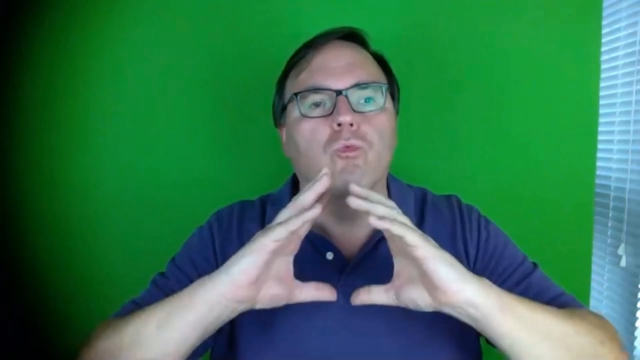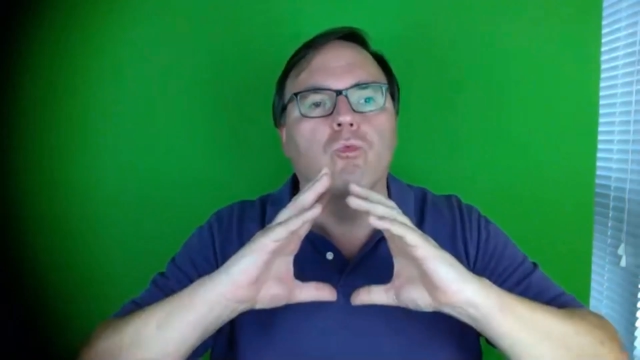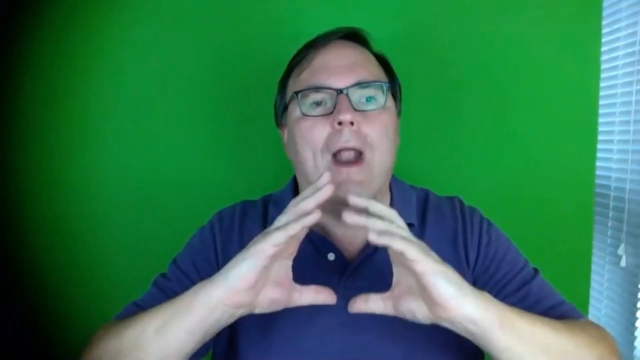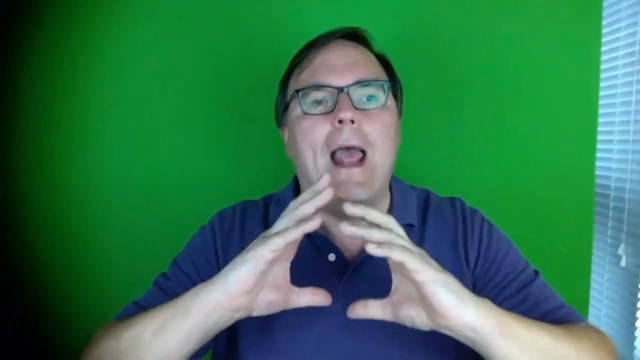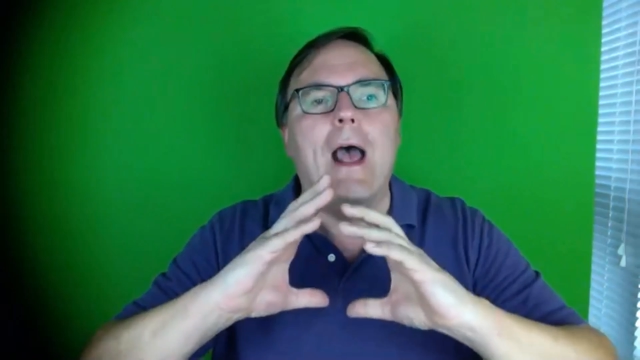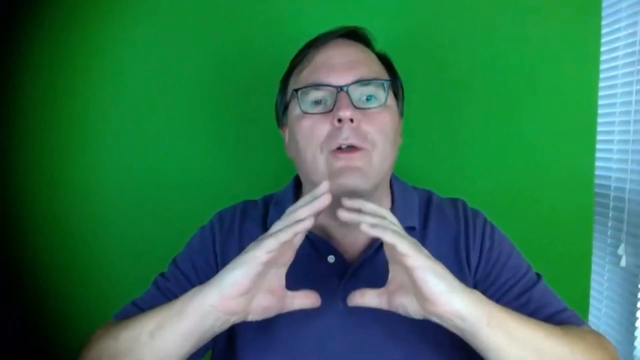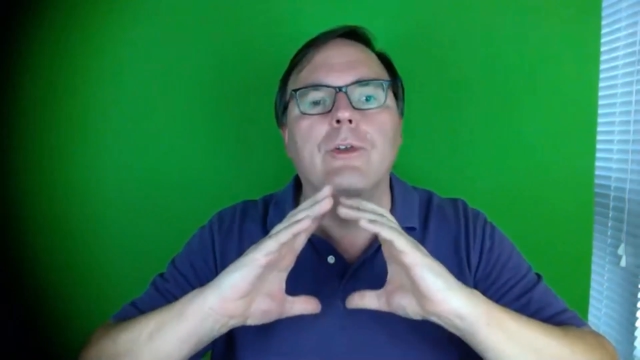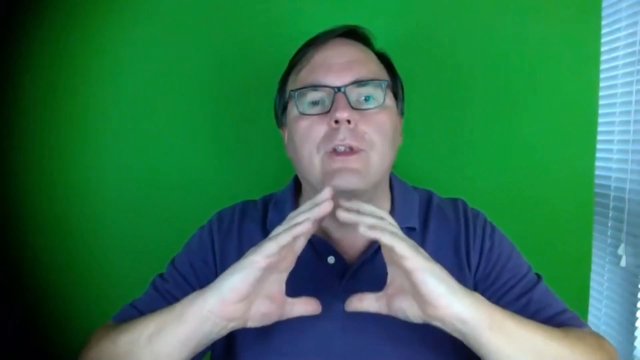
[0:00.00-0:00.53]

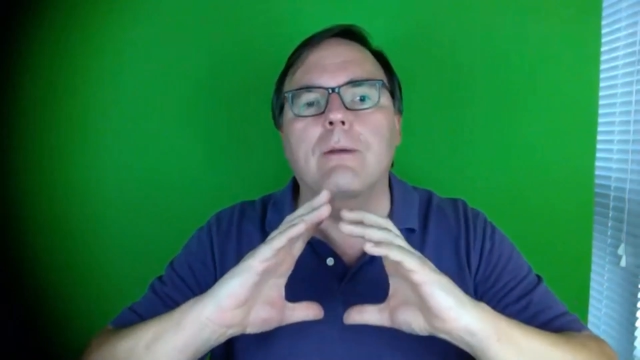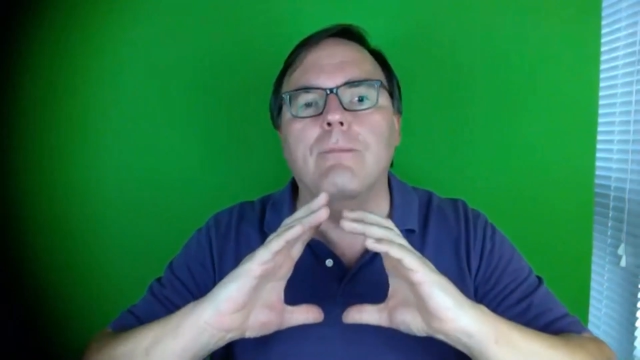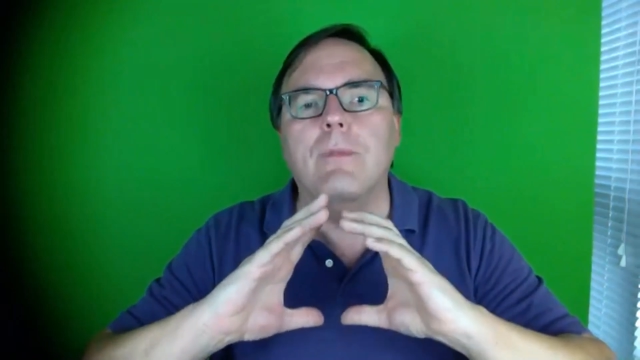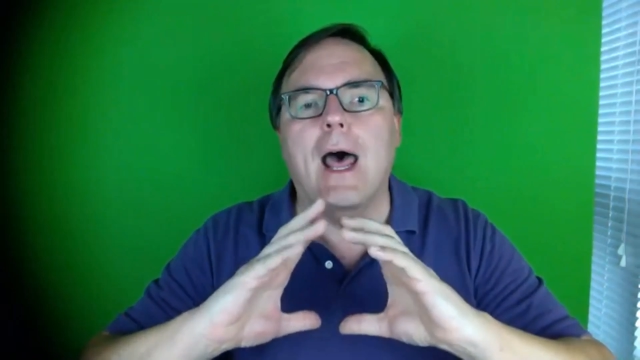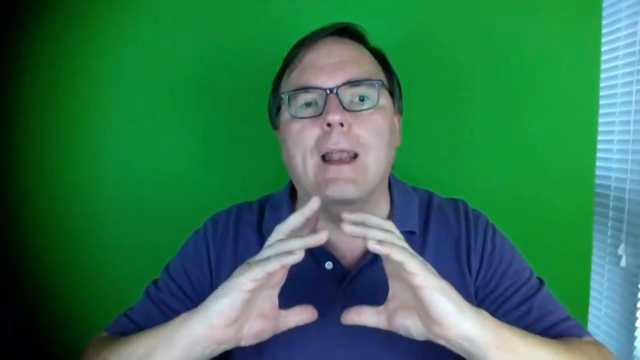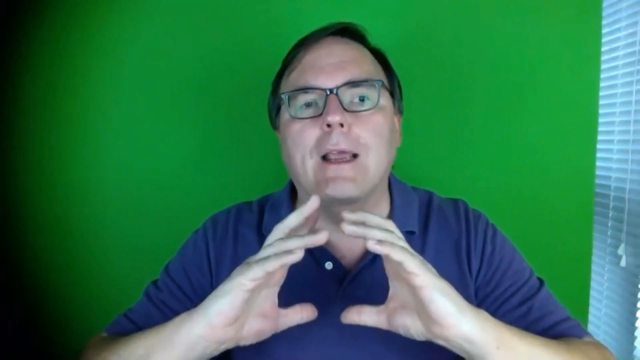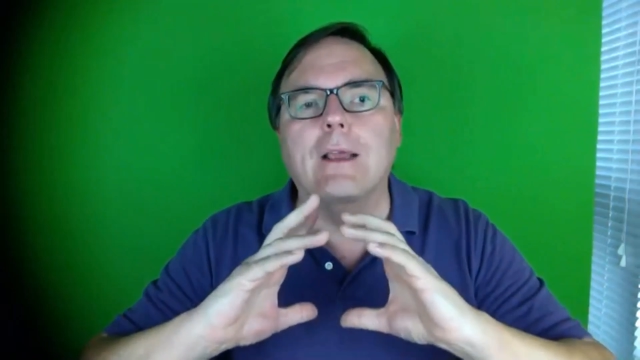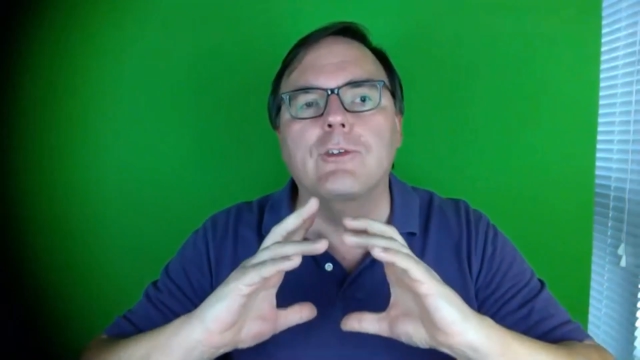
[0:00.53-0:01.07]
round
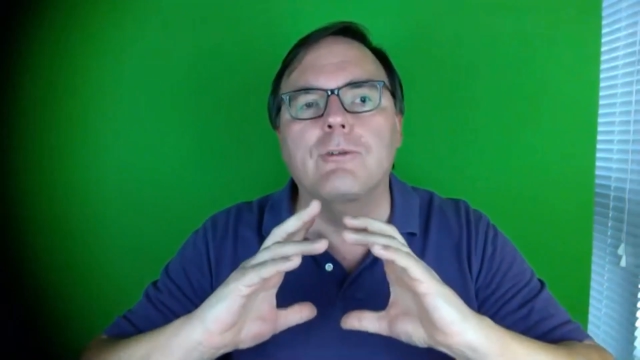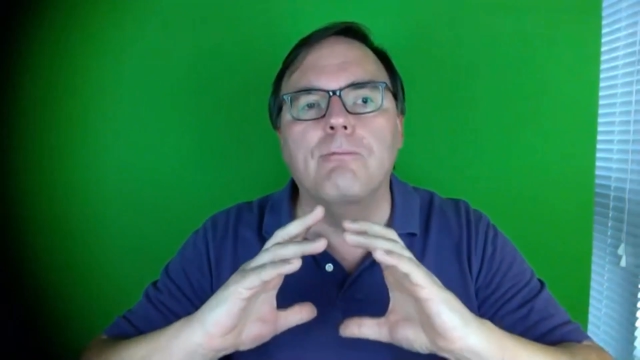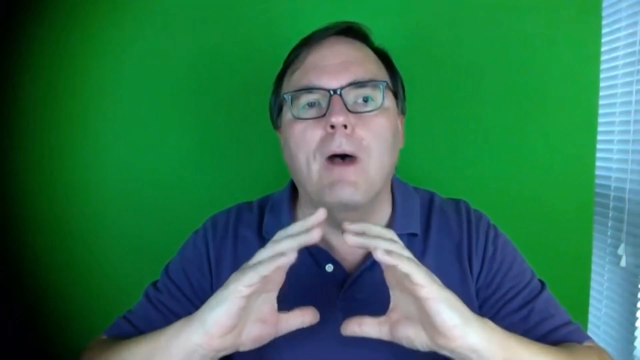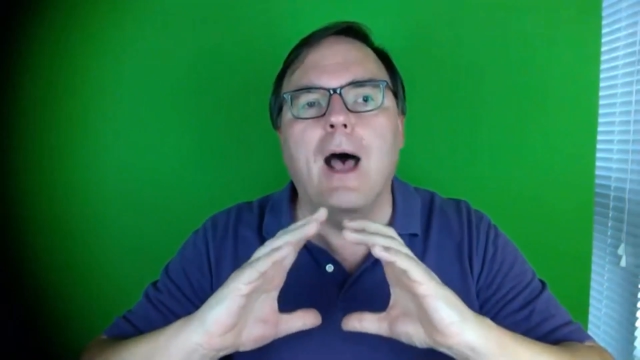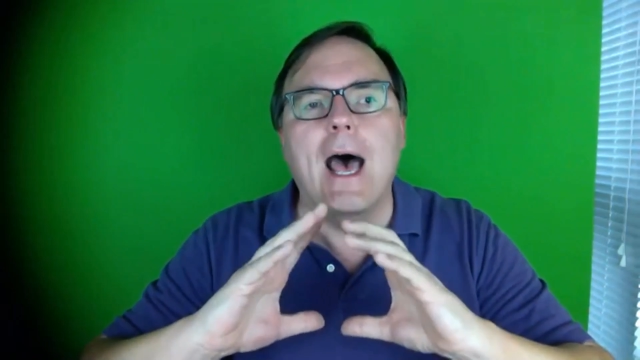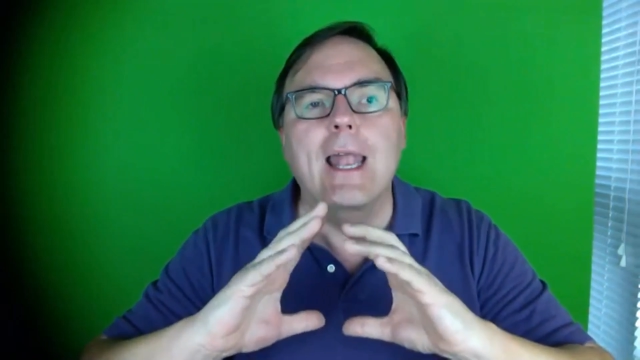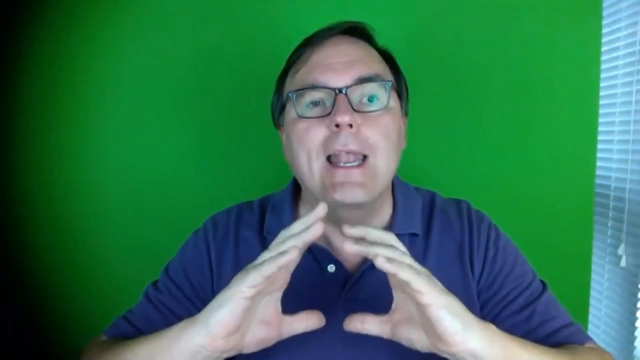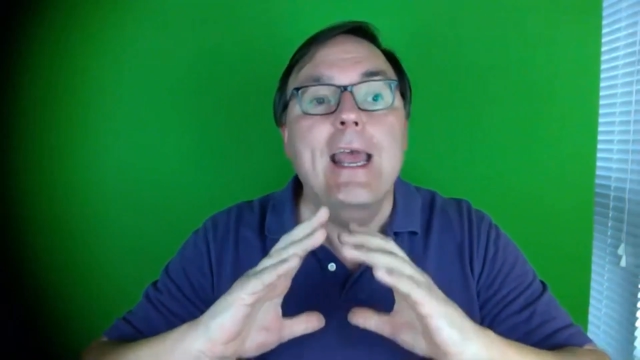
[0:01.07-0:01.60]
hypnotic
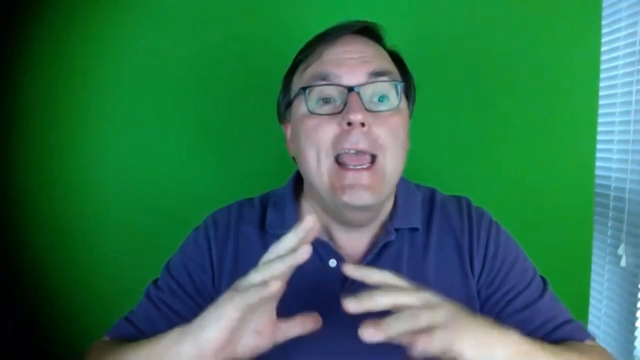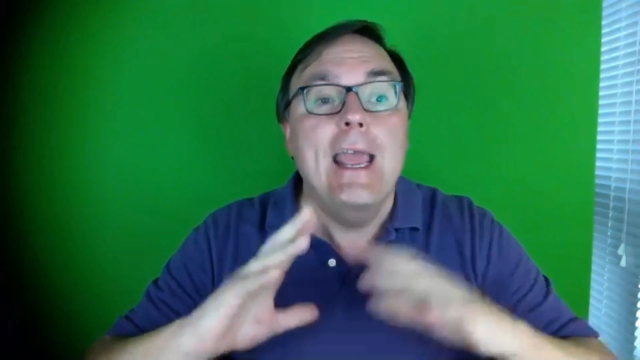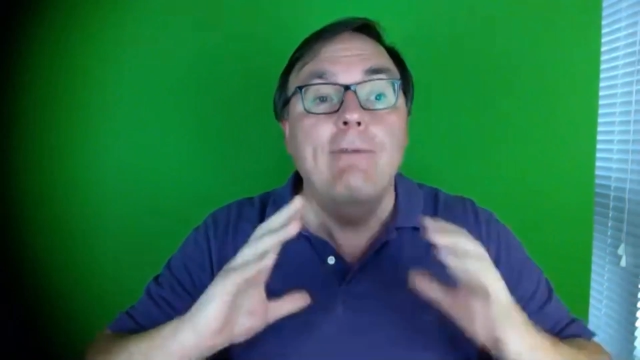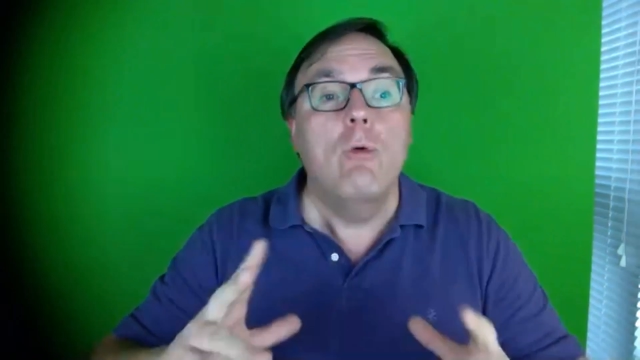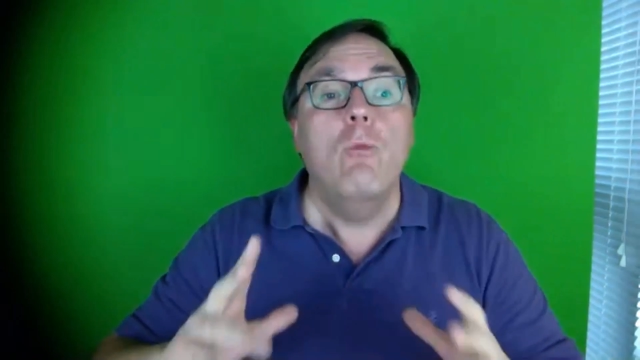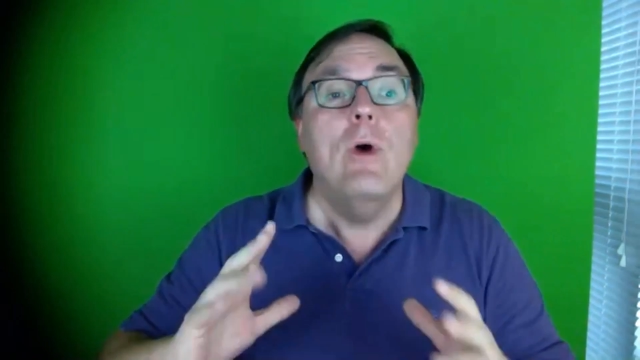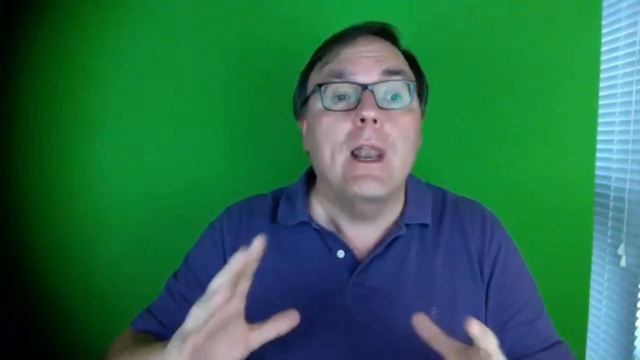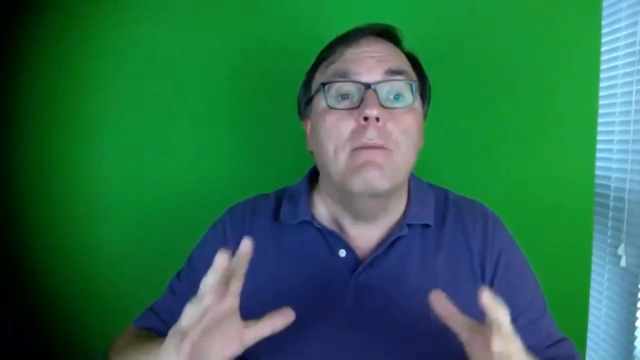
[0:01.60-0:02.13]
spot,
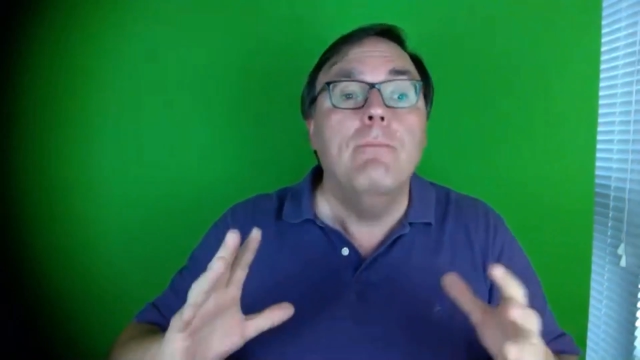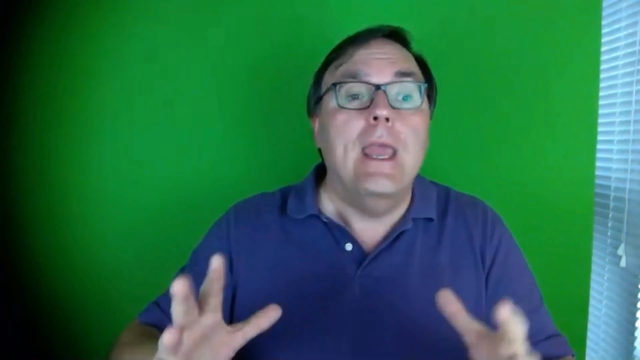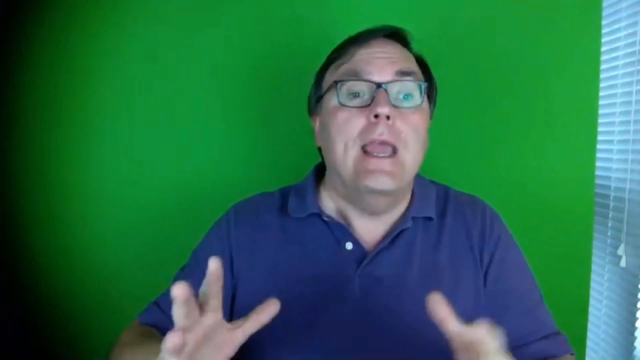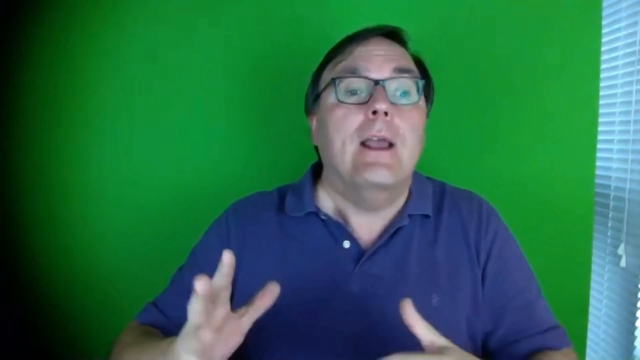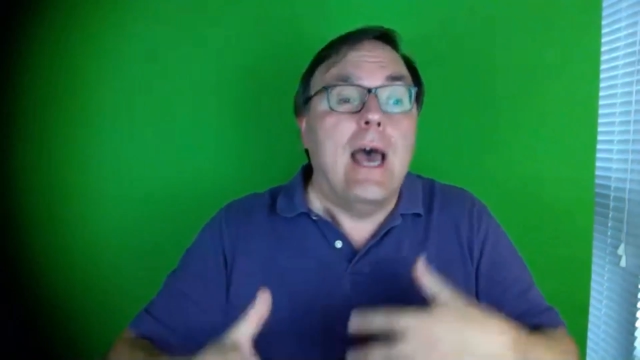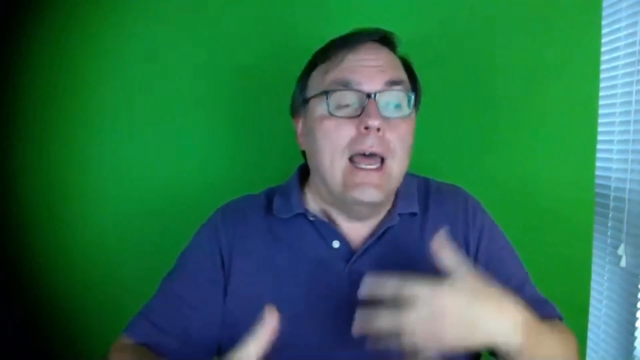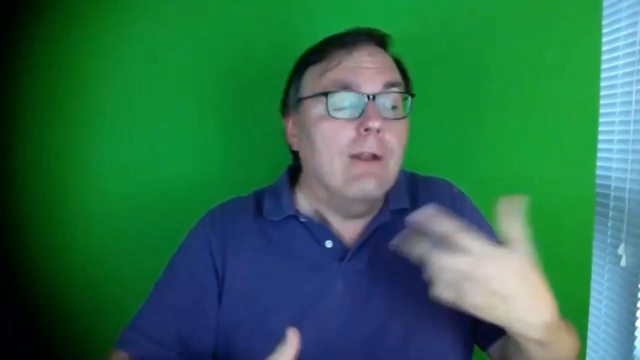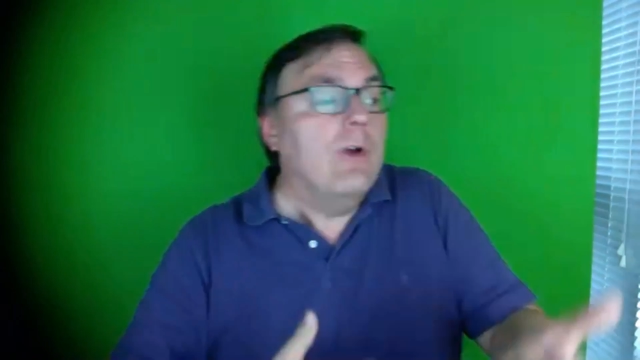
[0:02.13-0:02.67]
even when I'm being
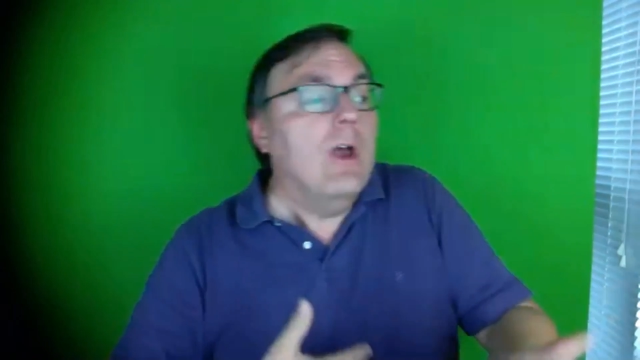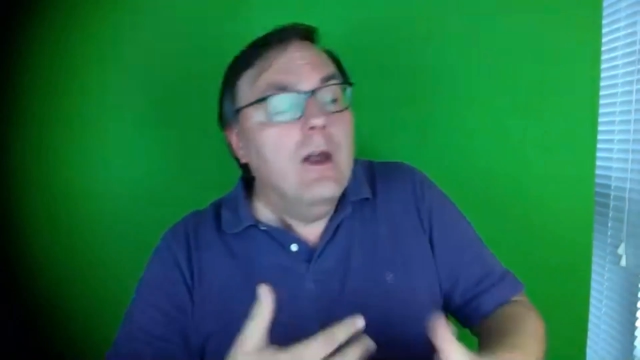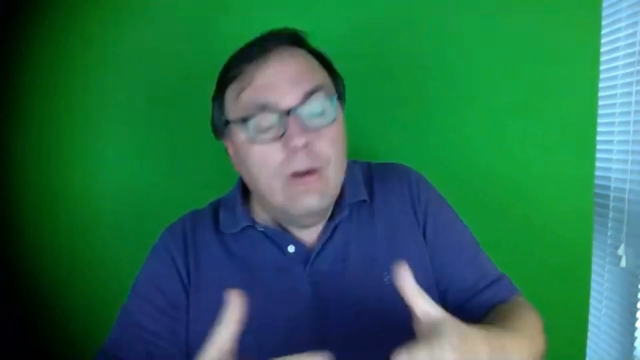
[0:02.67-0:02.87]
kind of,